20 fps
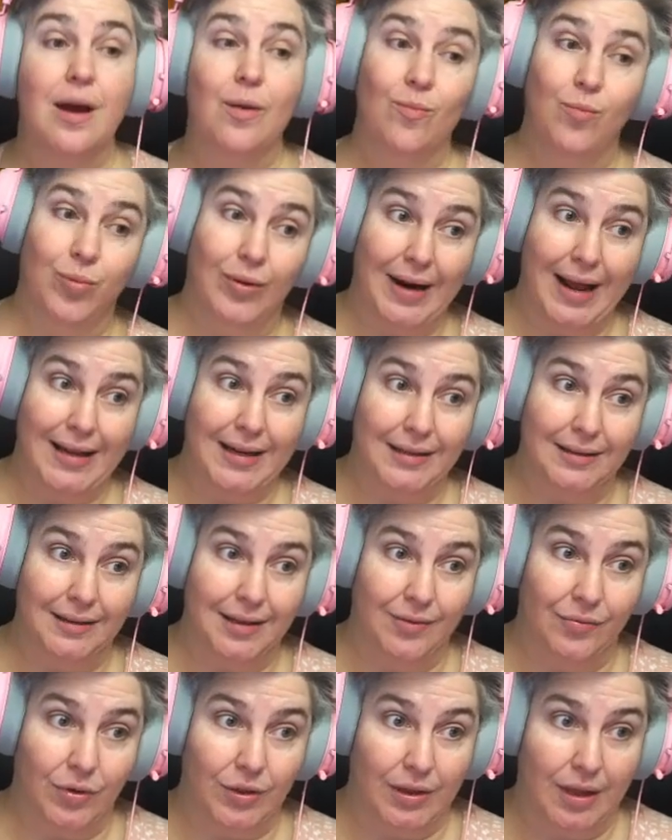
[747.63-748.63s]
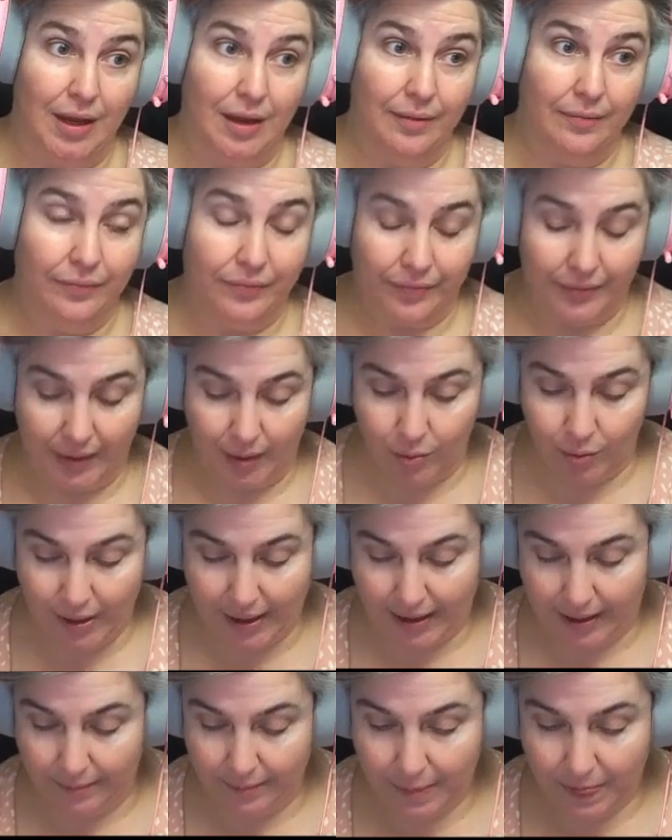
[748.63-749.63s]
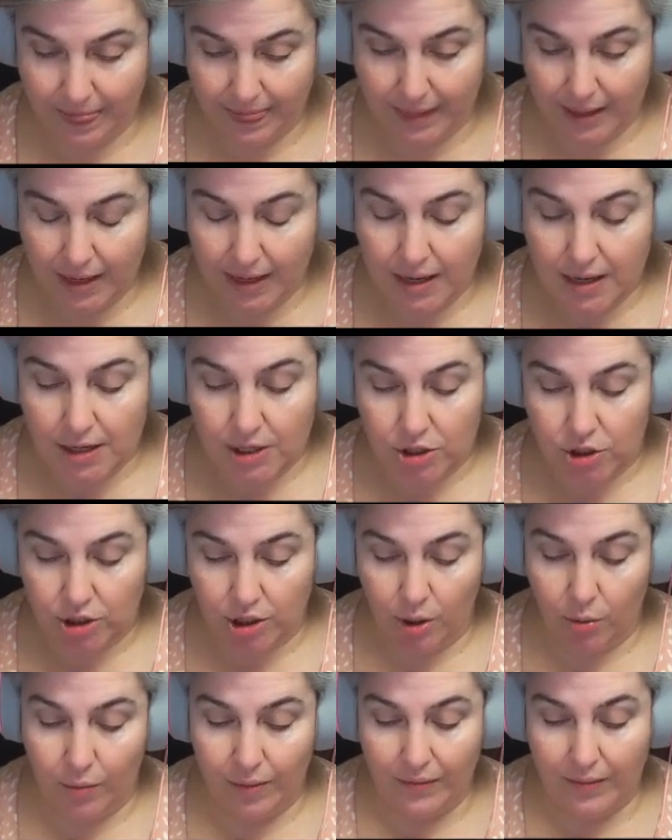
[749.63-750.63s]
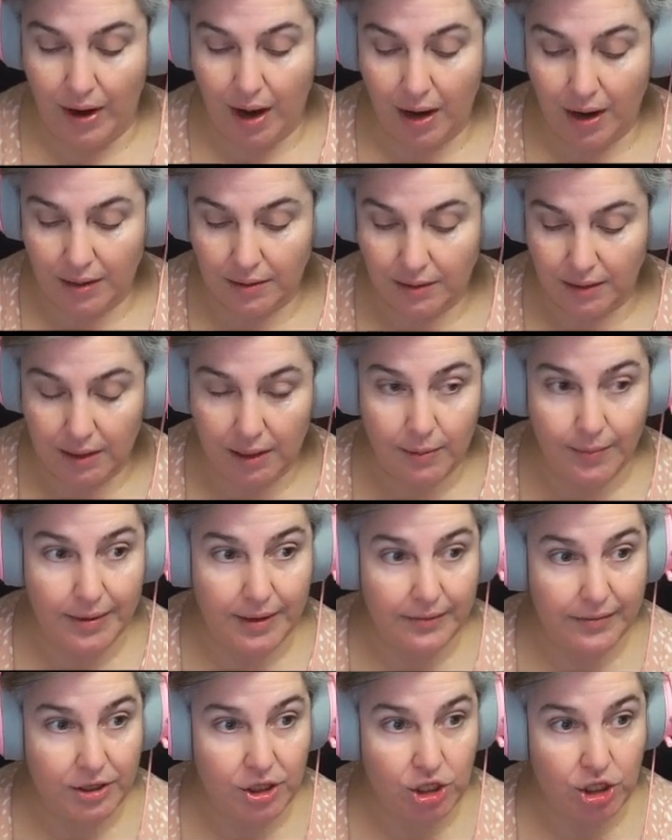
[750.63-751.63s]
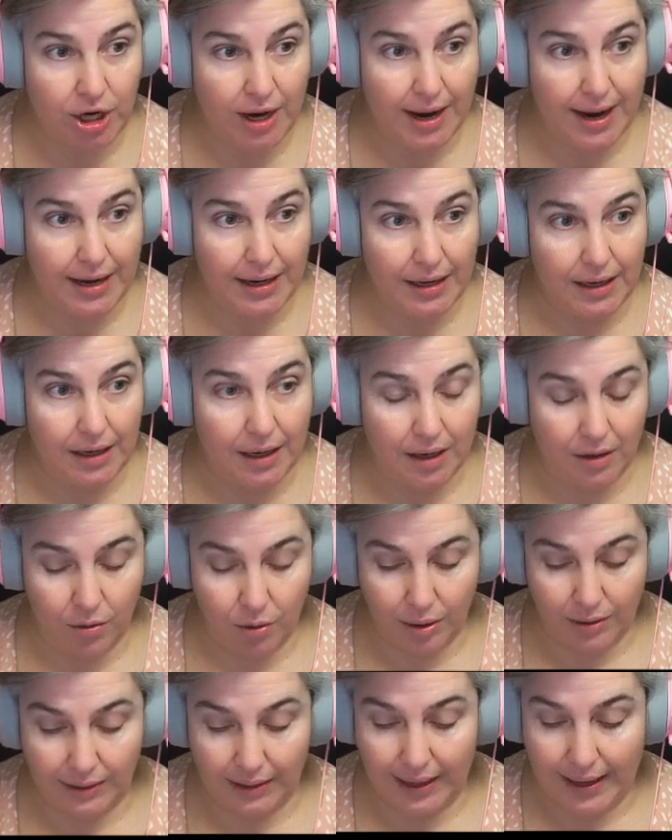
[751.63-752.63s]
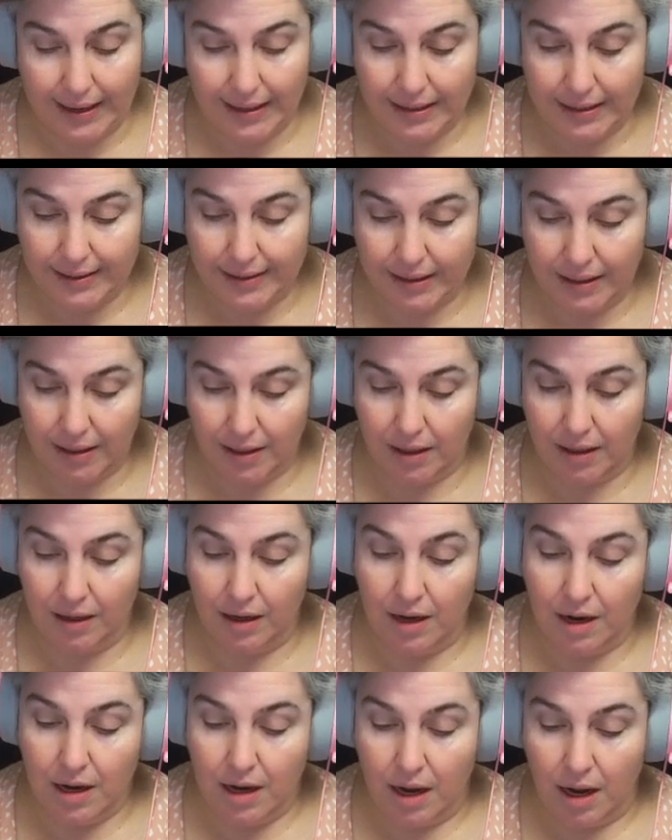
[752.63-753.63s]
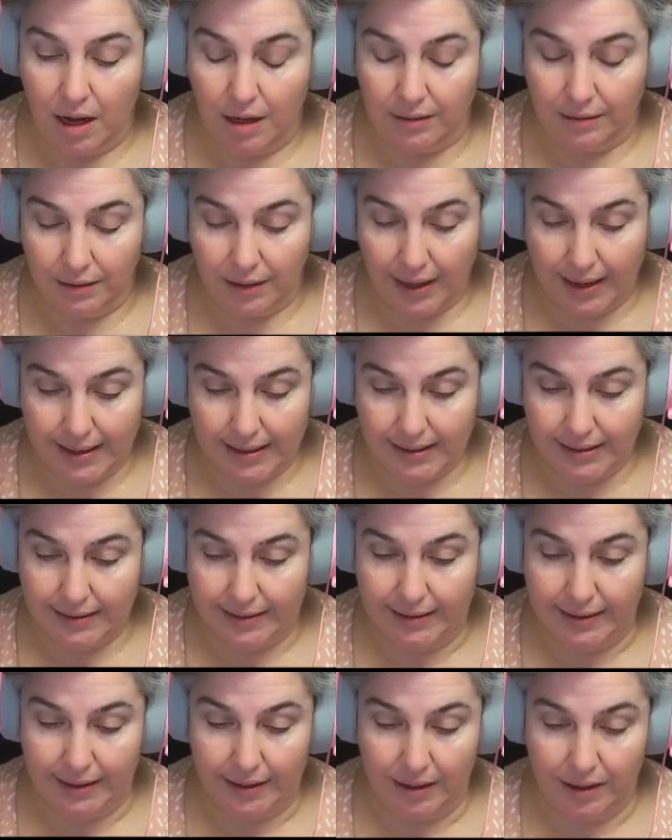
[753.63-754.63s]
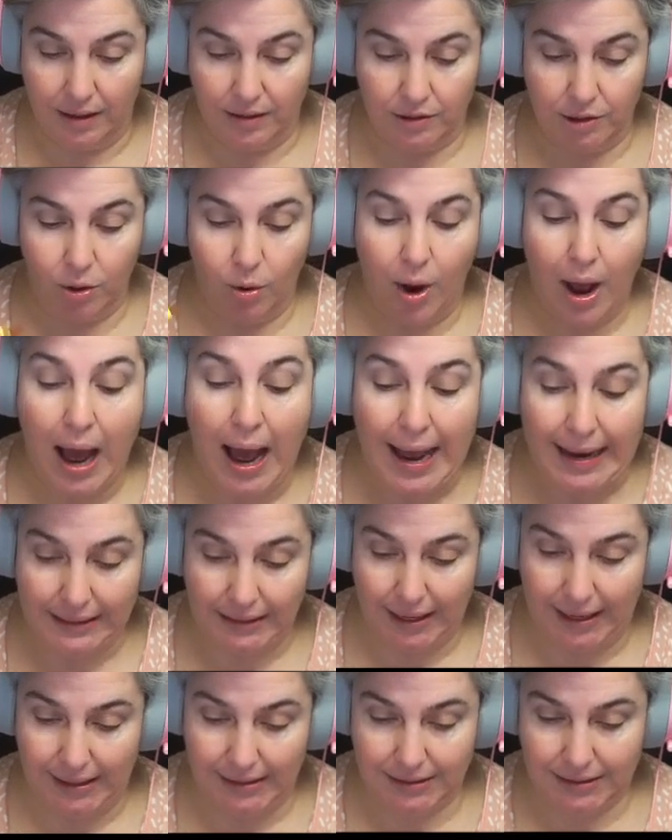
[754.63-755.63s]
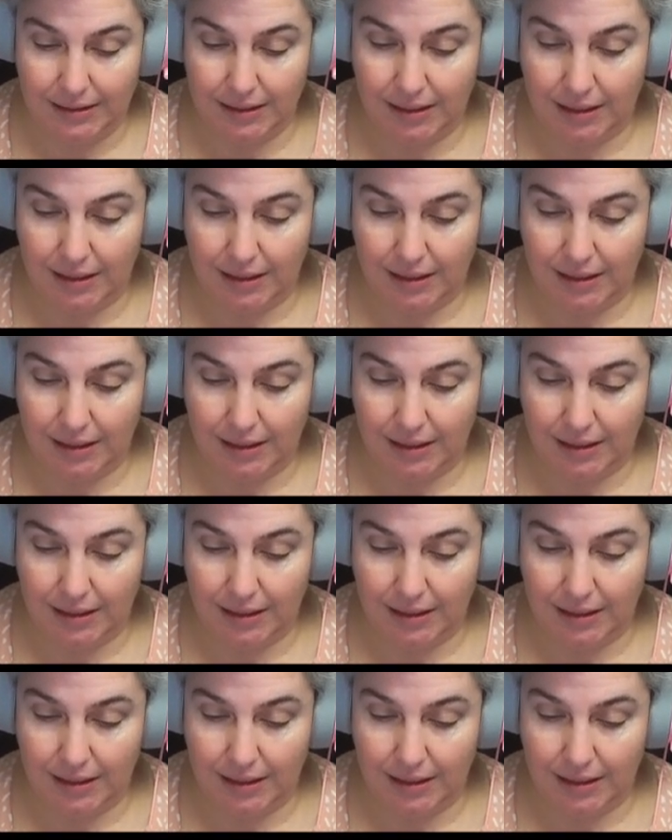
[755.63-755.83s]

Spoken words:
but I can live with it. Okay, so we've got a little bit of a shading or lightening here, a lightening here. So highlights,